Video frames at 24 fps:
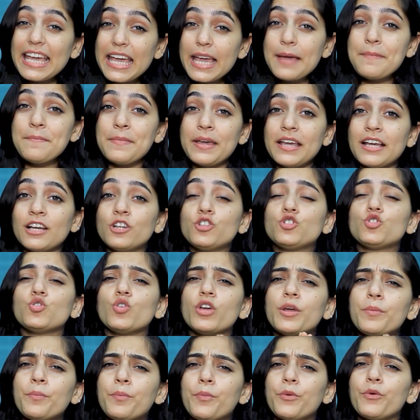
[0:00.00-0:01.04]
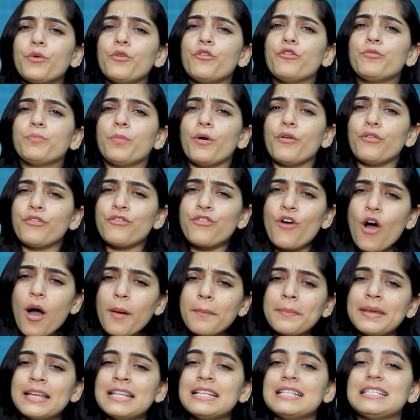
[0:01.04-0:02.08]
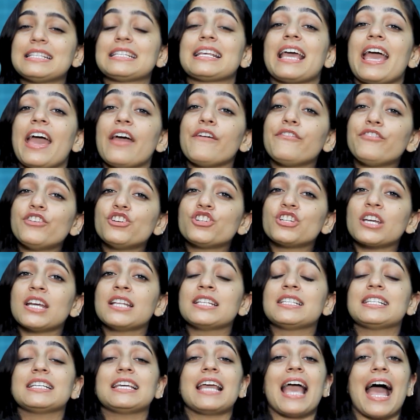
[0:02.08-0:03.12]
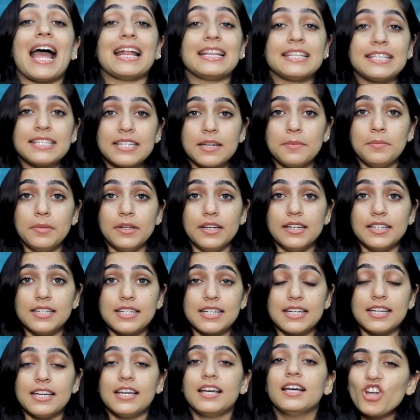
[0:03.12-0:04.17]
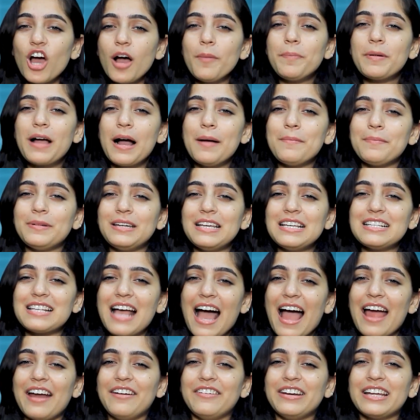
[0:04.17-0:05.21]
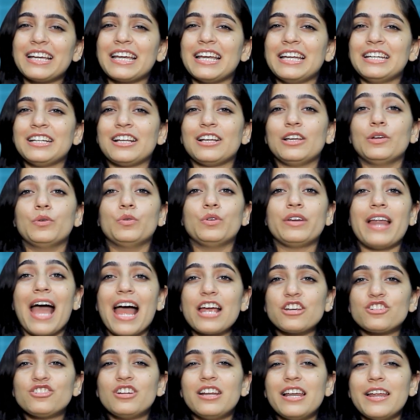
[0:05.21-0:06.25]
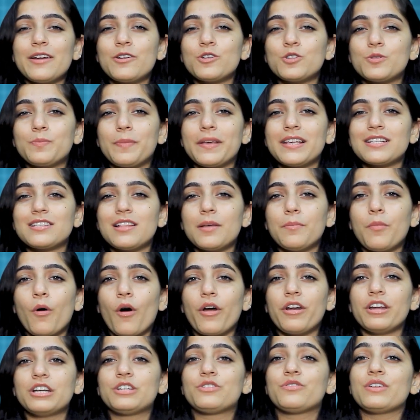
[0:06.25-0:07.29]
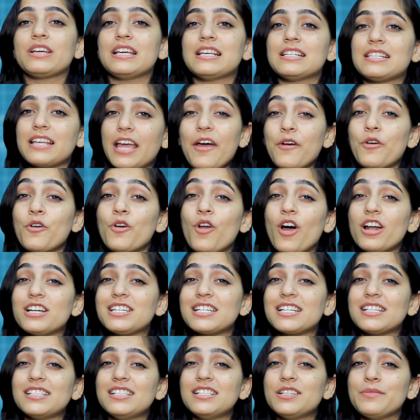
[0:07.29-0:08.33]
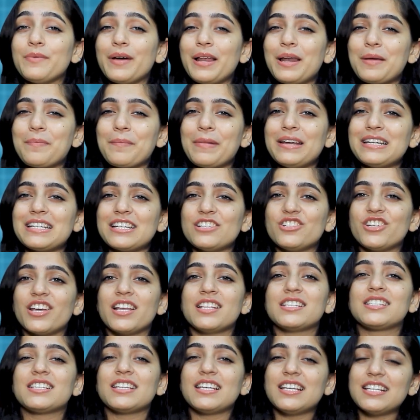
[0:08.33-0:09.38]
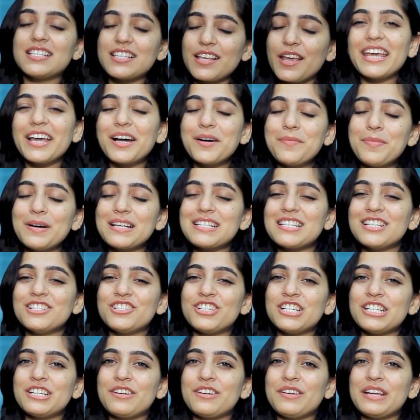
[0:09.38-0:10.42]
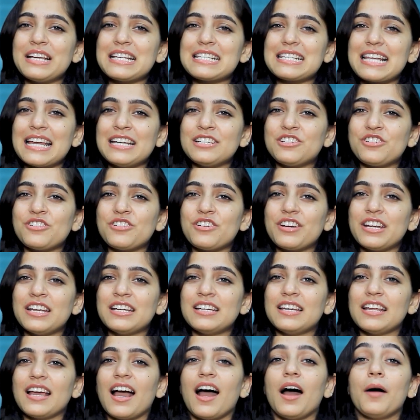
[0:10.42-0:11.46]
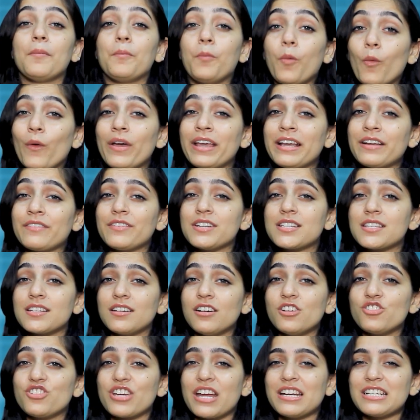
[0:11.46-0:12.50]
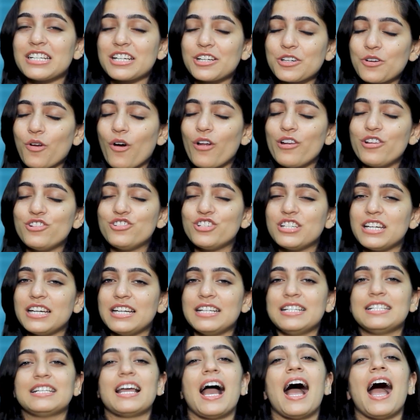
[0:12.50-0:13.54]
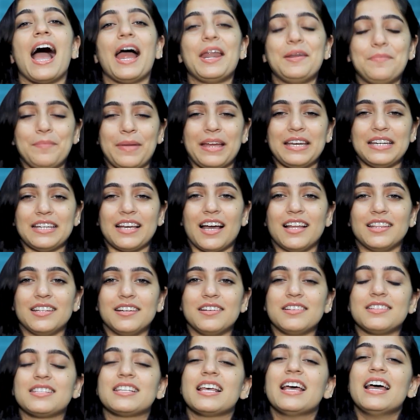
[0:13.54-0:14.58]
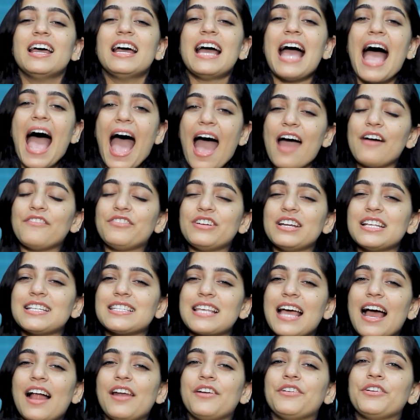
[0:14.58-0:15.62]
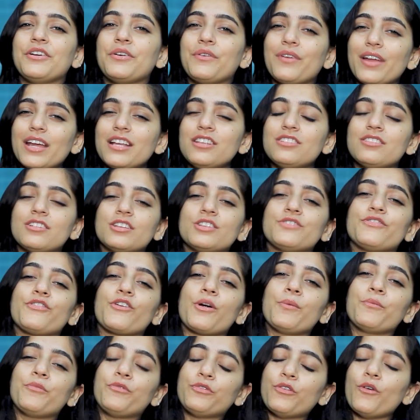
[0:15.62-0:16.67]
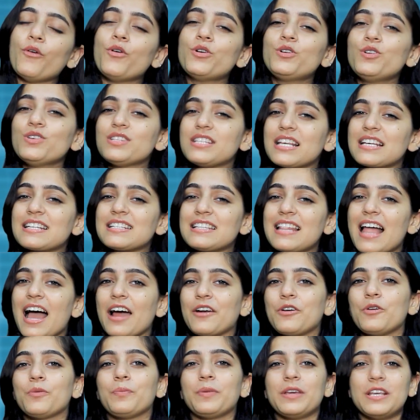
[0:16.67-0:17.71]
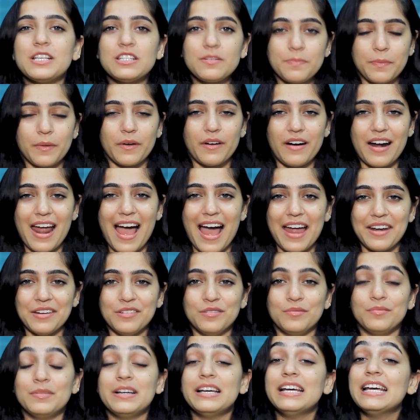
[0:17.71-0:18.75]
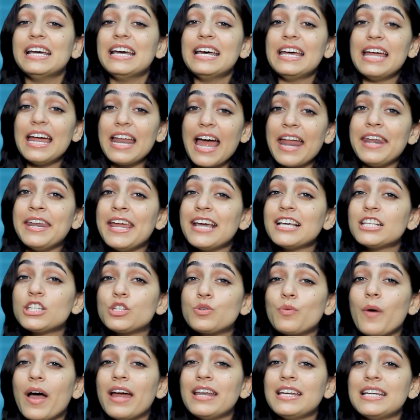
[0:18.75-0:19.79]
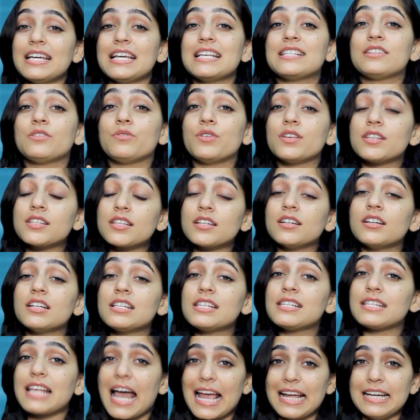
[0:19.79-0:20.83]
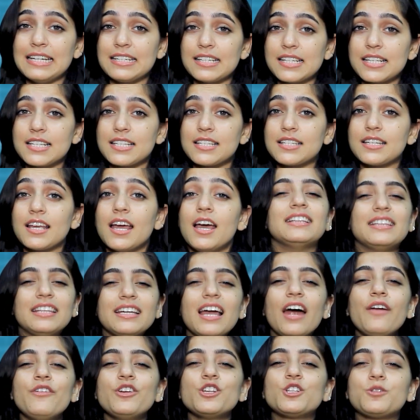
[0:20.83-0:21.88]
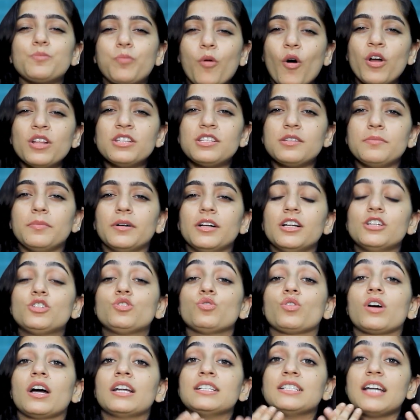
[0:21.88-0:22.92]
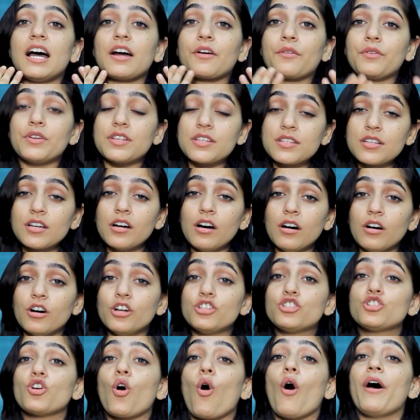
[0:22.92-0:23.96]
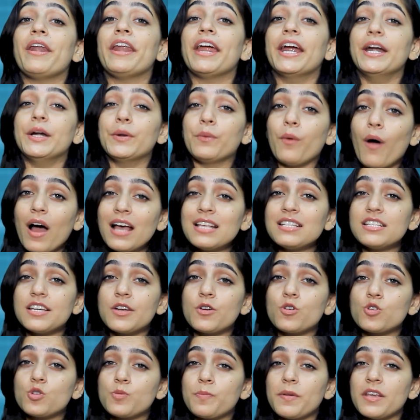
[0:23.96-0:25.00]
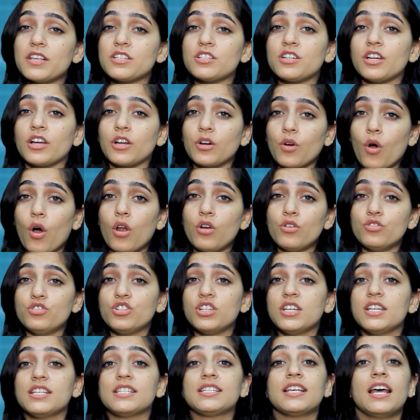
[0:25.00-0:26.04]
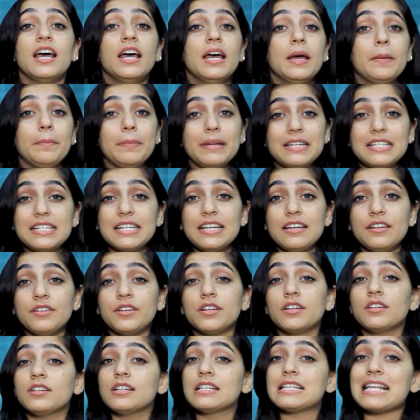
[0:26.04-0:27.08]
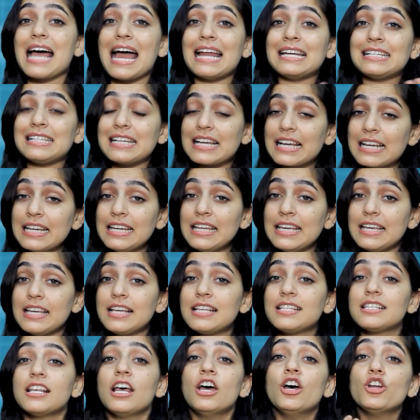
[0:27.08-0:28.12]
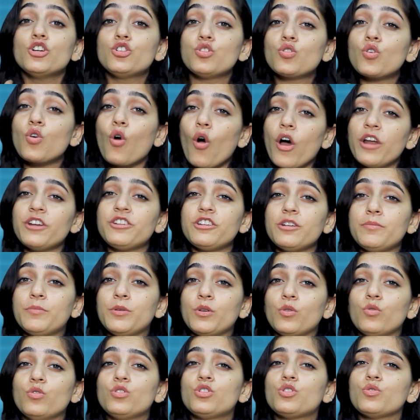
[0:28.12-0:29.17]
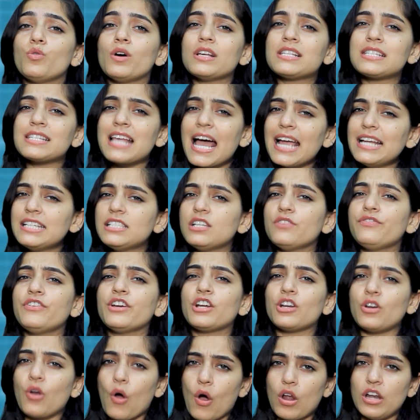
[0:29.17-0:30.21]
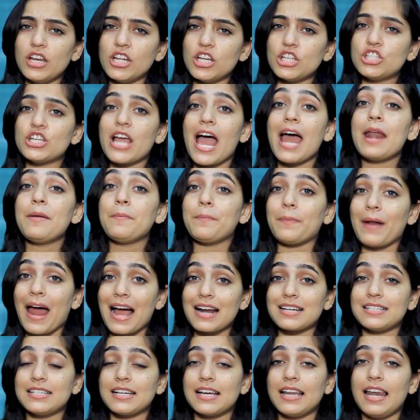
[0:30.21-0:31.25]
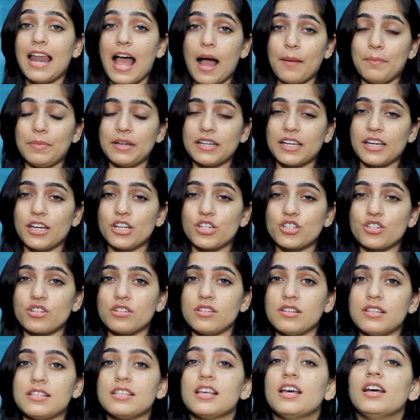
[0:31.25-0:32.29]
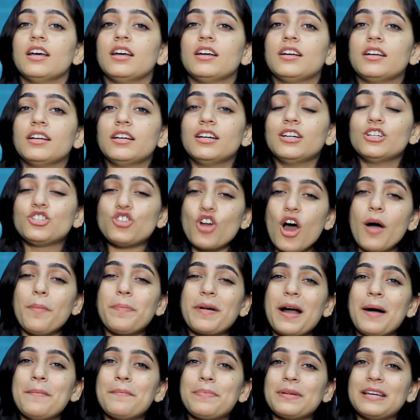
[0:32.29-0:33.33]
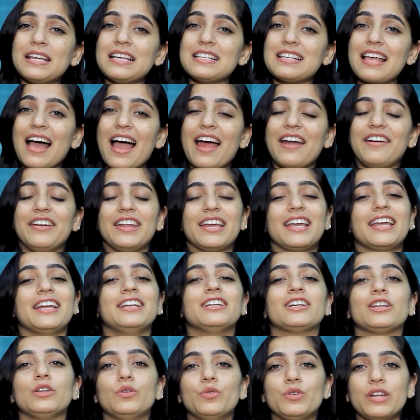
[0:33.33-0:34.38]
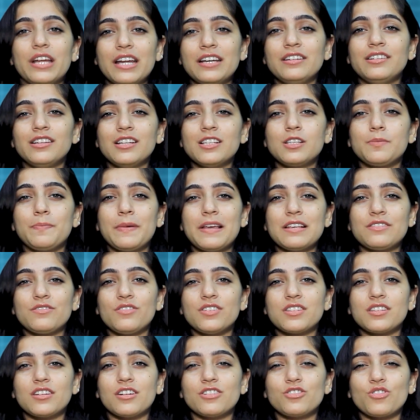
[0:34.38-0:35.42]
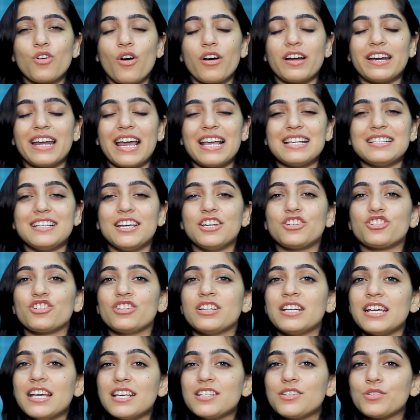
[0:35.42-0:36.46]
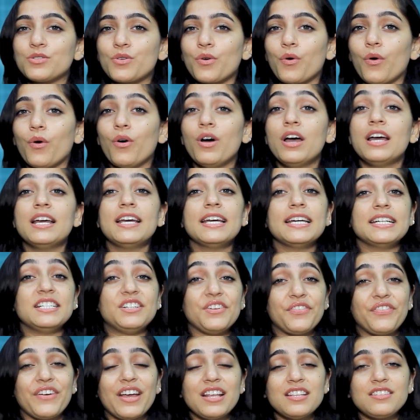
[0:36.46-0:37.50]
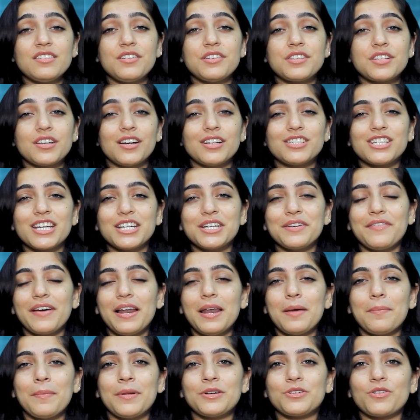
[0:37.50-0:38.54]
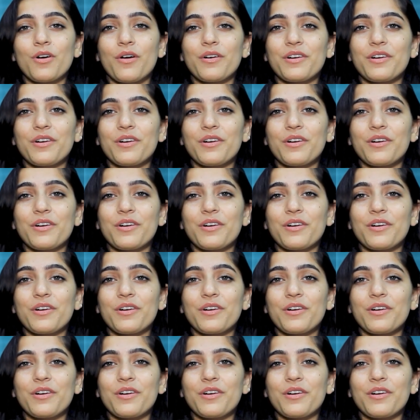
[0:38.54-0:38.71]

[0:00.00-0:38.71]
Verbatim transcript: aiming to improve performance, efficiency and stability. Top companies hiring include National Aerospace Laboratories, Aeronautical Development Agencies, Airbus Engineering Center India, Boeing Research and Technology India and many others. Average salary ranges from 4 to 6 lakh rupees per annum. Next one is research scientist. They are responsible to conduct research on advanced aerospace technologies, materials and techniques to contribute to a scientific knowledge and practical applications. Top companies hiring include Indian Space Research Organization ISRO, Defense Research and Development